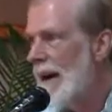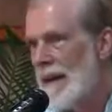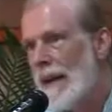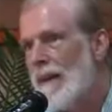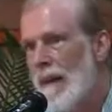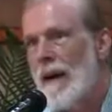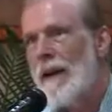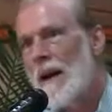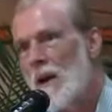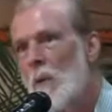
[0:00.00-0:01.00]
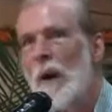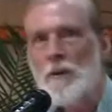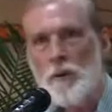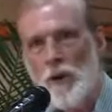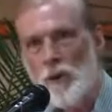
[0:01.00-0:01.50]
a decline and a
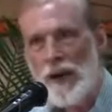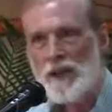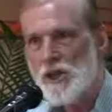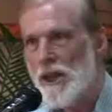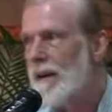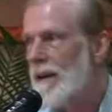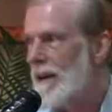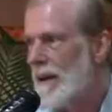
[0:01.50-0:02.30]
retrogression.